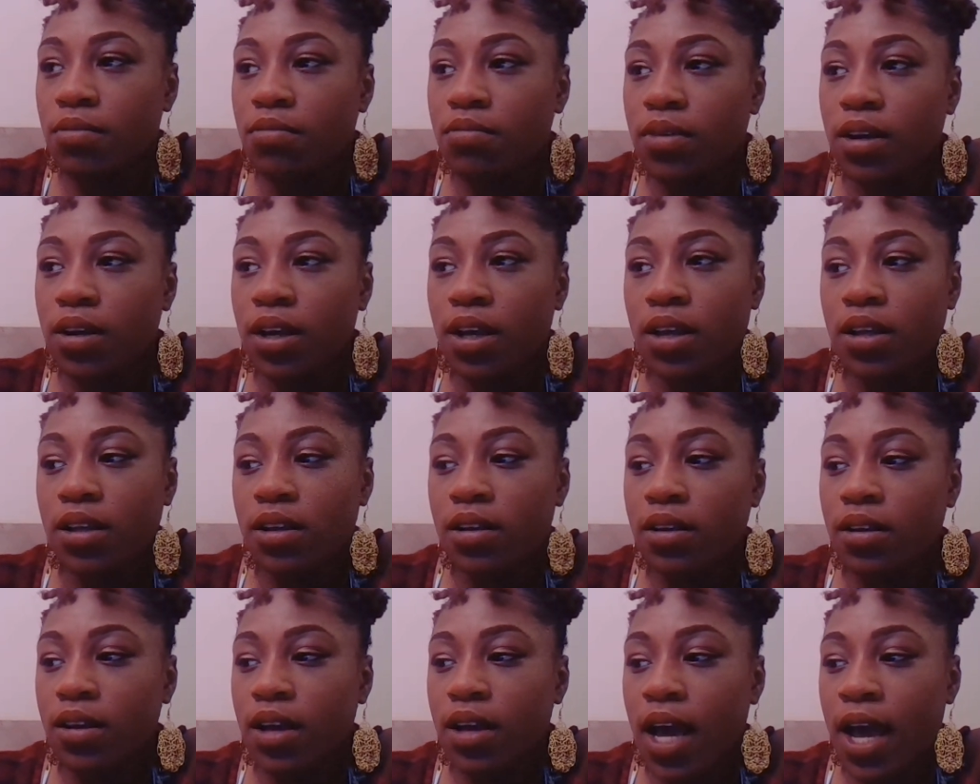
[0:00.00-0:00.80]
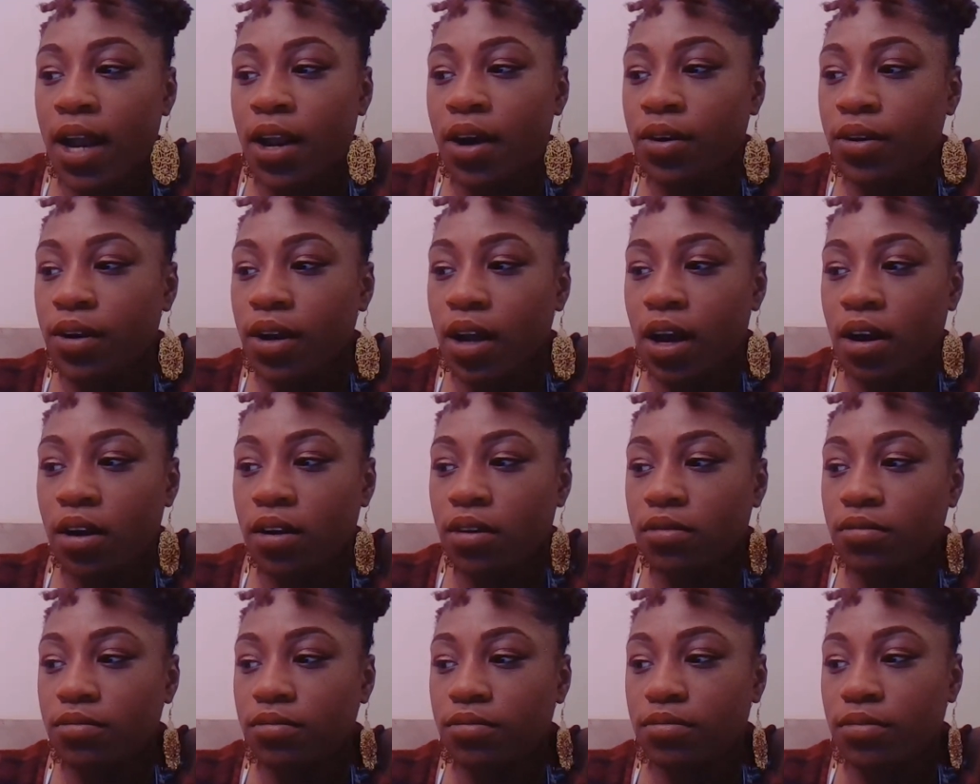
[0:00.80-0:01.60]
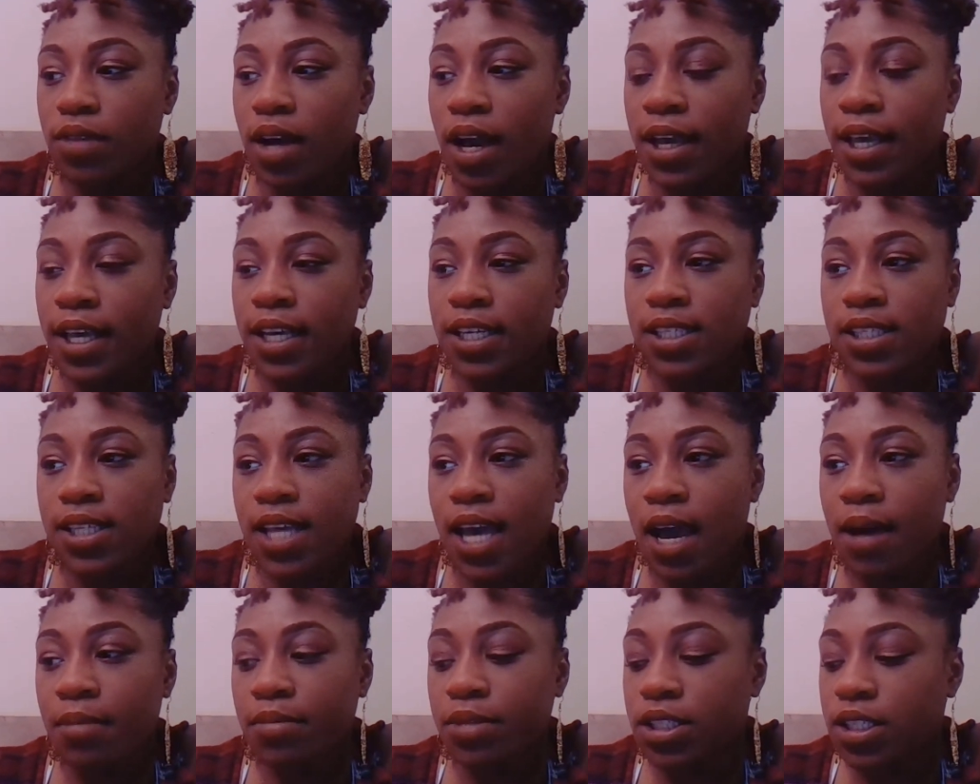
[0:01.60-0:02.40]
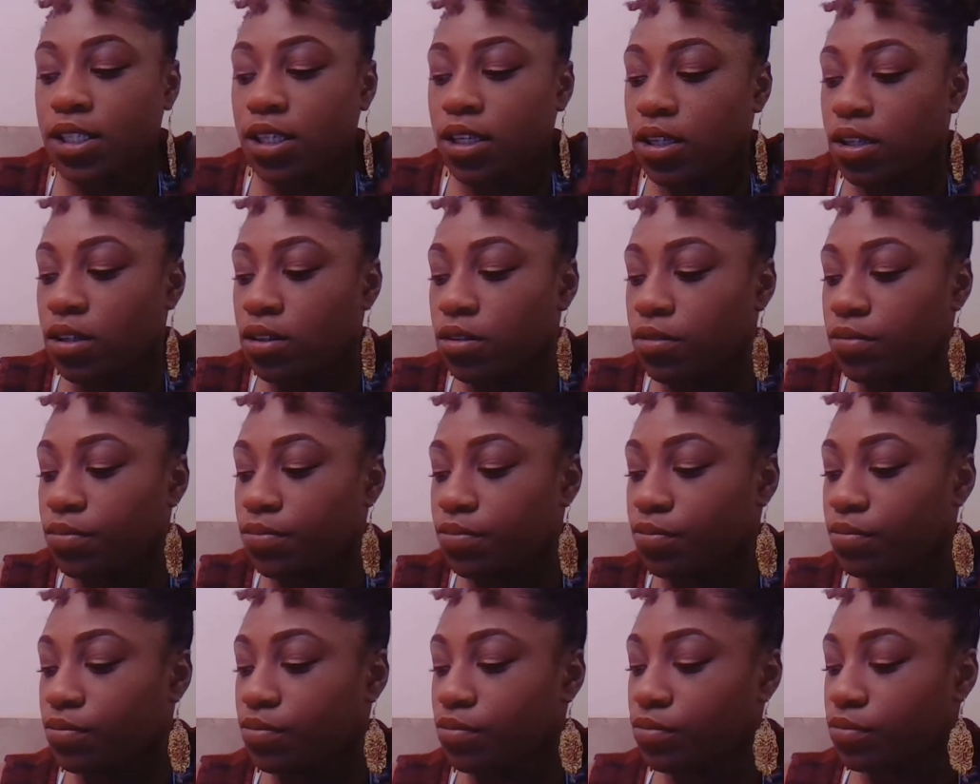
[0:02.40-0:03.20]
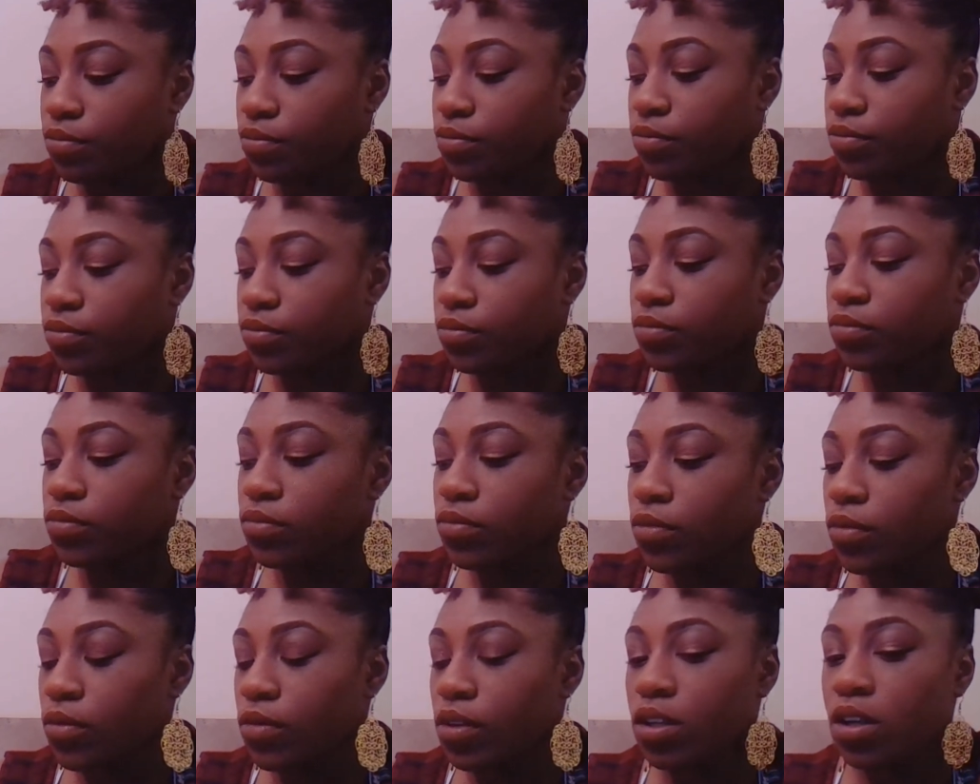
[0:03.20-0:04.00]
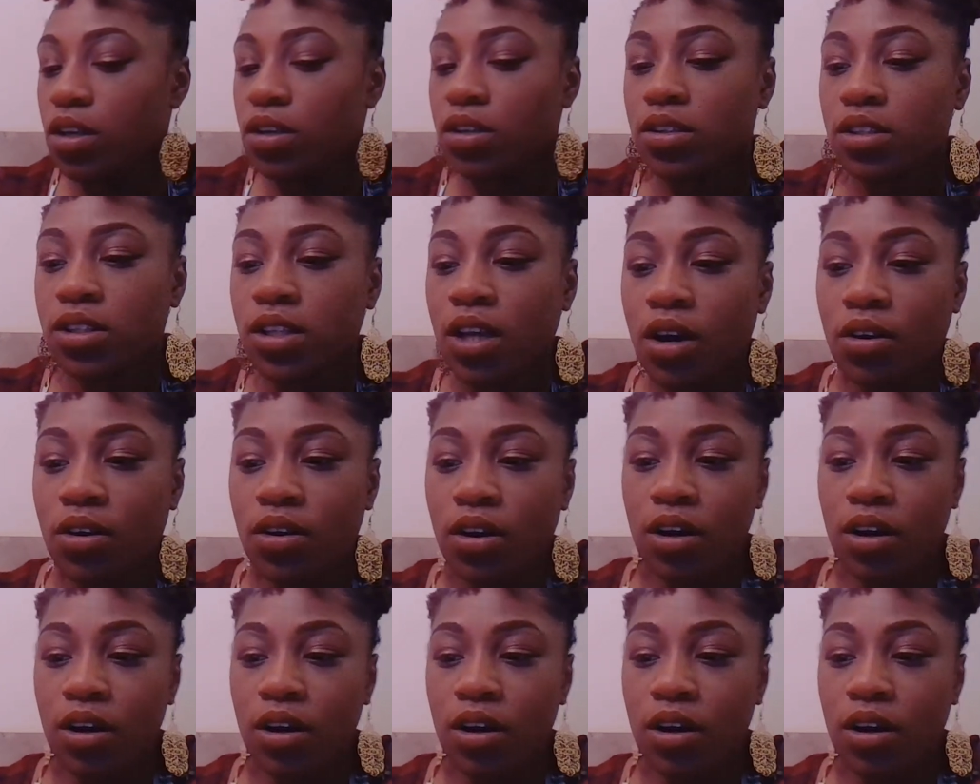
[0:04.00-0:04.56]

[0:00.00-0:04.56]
But I don't know. I guess time will tell. So,